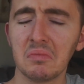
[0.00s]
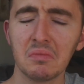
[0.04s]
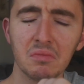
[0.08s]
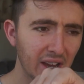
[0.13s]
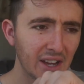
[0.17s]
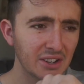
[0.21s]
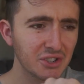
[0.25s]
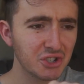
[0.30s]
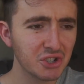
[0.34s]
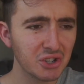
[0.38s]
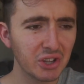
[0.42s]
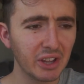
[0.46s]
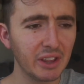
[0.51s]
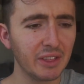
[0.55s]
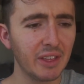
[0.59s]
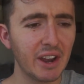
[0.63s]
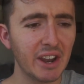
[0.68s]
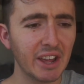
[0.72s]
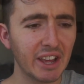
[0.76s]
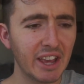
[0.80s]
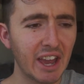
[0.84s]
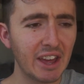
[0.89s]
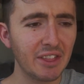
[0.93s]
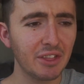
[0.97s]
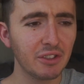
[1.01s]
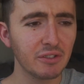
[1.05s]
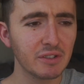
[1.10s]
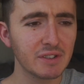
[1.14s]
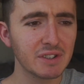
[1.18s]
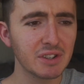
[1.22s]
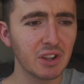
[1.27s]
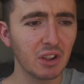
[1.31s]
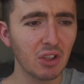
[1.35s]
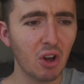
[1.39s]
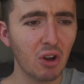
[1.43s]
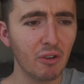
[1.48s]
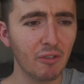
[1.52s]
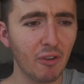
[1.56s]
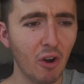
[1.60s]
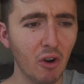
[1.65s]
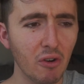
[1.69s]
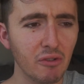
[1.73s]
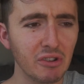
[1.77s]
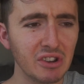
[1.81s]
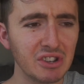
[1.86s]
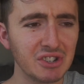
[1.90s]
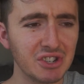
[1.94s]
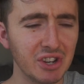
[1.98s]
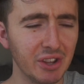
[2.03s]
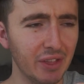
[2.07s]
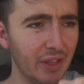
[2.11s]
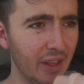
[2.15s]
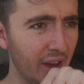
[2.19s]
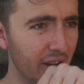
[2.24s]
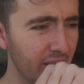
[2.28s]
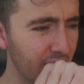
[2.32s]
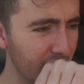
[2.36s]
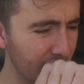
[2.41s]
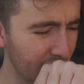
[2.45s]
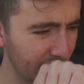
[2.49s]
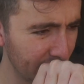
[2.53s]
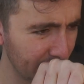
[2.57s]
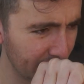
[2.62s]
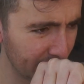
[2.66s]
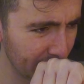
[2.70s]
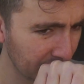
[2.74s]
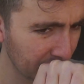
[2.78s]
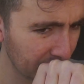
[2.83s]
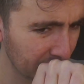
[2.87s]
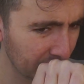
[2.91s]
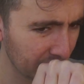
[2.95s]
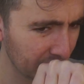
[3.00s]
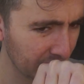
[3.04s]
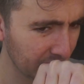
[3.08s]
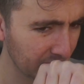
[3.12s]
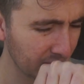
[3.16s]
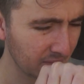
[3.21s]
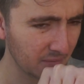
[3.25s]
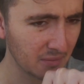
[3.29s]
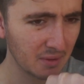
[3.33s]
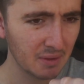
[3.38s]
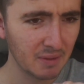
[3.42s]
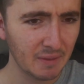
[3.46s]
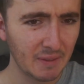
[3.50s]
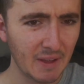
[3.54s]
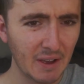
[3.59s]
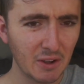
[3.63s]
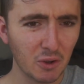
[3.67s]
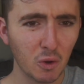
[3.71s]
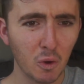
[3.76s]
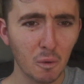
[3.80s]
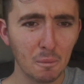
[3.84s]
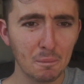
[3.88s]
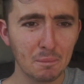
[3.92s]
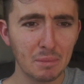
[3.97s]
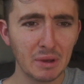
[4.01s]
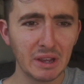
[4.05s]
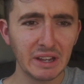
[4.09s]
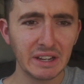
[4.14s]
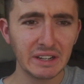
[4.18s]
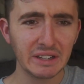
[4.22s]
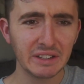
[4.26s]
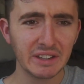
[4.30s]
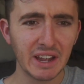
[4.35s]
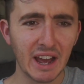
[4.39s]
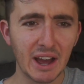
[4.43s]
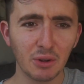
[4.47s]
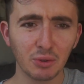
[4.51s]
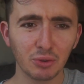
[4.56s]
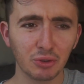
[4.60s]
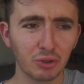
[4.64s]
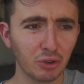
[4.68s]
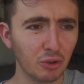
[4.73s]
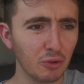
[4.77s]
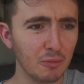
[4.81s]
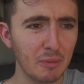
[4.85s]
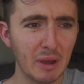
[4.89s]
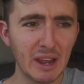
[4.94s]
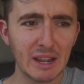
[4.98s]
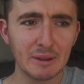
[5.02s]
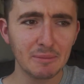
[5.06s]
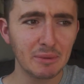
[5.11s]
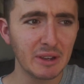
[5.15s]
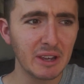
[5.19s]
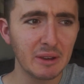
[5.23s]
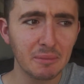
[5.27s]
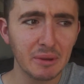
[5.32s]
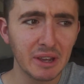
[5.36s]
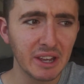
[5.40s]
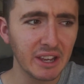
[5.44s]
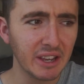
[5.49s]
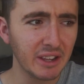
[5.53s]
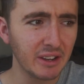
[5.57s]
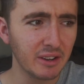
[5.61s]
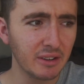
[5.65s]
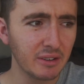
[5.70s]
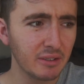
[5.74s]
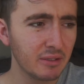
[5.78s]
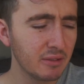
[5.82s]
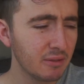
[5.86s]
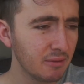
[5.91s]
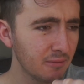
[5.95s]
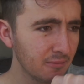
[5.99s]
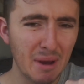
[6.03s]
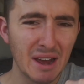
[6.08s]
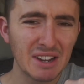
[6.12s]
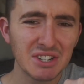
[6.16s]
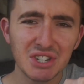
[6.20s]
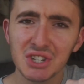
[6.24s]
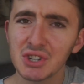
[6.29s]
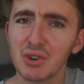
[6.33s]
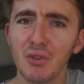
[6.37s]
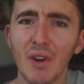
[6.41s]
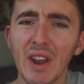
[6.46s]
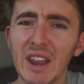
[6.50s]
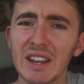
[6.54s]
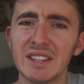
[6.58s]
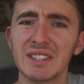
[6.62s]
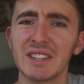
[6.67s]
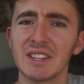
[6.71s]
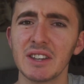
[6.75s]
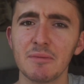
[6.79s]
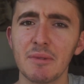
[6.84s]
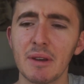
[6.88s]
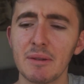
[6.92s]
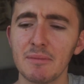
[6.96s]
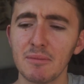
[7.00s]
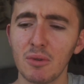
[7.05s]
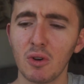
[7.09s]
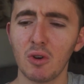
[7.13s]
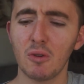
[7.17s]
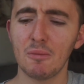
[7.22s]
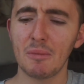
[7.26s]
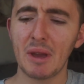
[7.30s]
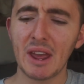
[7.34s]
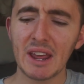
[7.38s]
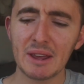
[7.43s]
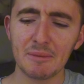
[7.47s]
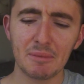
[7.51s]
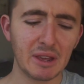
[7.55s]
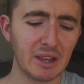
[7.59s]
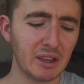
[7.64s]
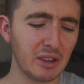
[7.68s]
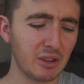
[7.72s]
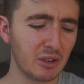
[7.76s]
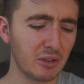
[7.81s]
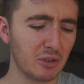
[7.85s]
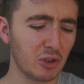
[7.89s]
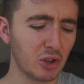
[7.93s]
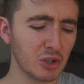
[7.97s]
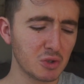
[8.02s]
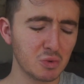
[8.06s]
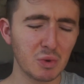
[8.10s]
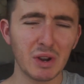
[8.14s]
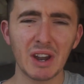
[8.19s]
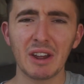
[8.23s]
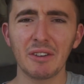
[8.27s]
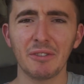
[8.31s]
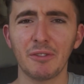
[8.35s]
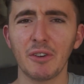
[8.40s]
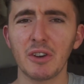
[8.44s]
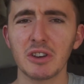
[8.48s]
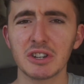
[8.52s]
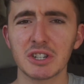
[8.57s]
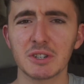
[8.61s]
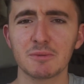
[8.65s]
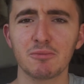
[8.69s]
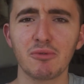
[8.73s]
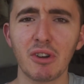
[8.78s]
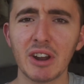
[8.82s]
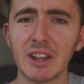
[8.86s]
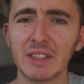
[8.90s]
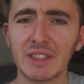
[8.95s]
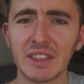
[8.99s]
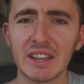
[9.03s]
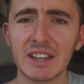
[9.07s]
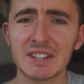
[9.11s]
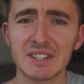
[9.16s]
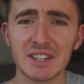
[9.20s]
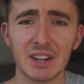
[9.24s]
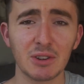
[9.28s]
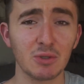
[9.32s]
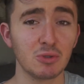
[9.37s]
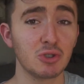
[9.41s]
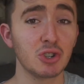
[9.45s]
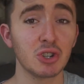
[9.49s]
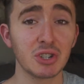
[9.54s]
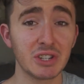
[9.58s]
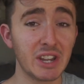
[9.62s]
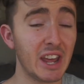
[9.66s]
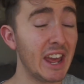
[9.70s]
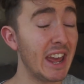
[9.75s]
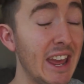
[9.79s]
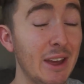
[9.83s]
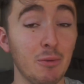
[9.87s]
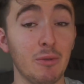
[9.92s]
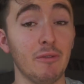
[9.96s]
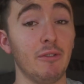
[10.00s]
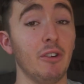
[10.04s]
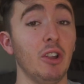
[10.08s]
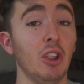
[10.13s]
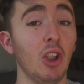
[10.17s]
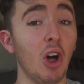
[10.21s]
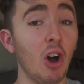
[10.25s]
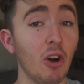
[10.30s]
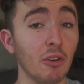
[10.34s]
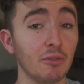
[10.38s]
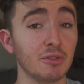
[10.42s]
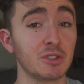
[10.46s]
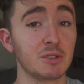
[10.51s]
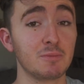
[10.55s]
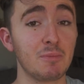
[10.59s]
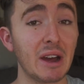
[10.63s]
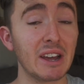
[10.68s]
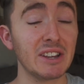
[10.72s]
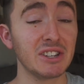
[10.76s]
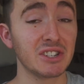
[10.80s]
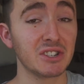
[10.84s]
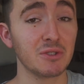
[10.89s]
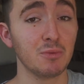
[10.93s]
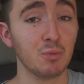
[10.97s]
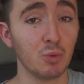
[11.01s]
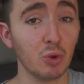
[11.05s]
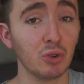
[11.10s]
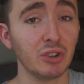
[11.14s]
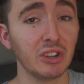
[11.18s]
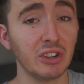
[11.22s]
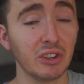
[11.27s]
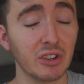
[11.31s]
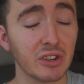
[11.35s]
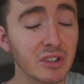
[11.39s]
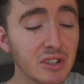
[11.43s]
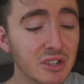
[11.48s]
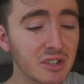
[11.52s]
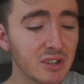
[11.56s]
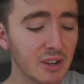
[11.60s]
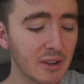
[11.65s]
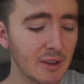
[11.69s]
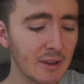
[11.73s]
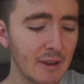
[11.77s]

Actually, then again, there's a lot of orange in there. That could be down to maybe it being macerated a bit more, maybe. Because when I first sprayed this, I was just hit with a lot of spice and woodiness.